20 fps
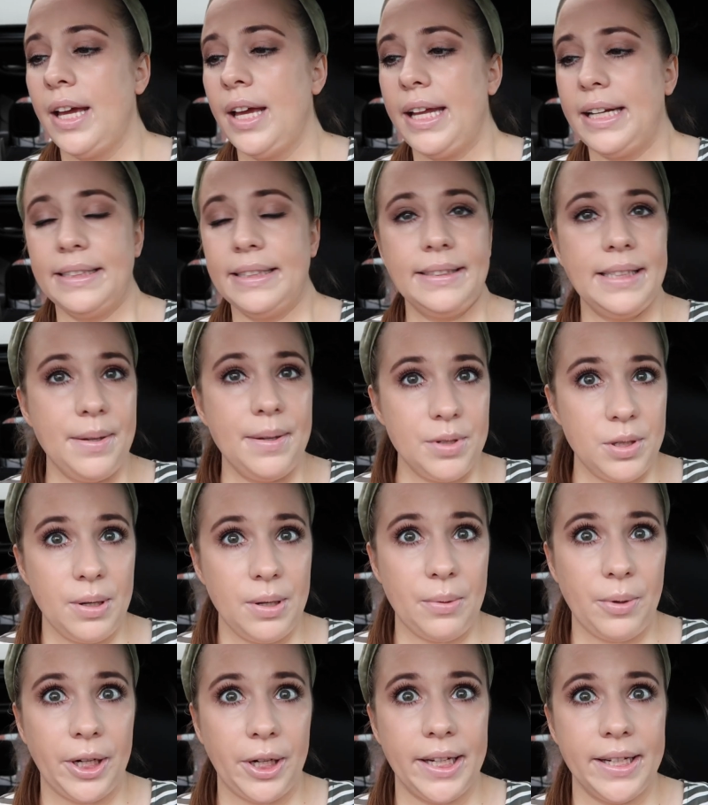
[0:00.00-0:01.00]
And it seems to
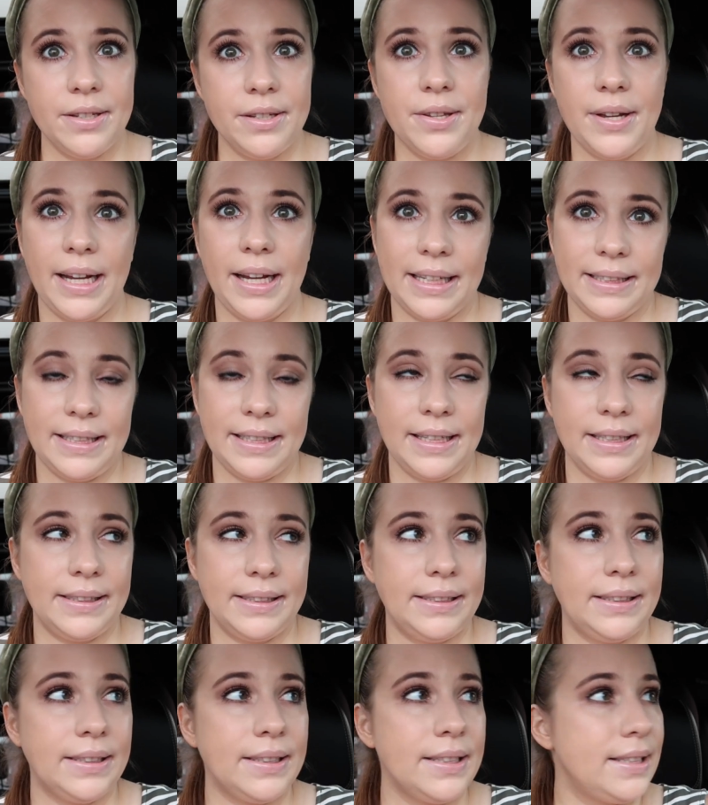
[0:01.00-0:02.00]
be working, so I guess it
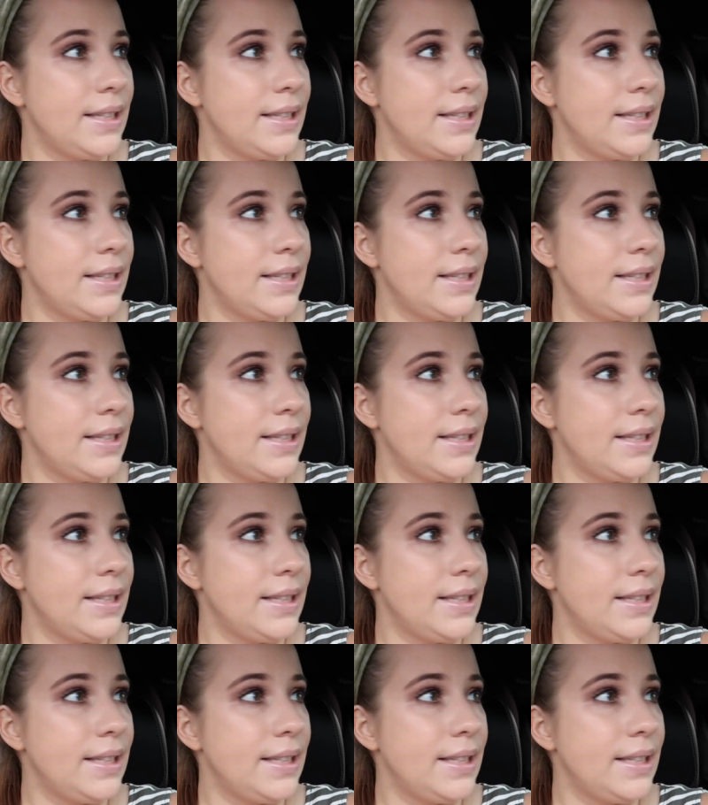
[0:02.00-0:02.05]
is still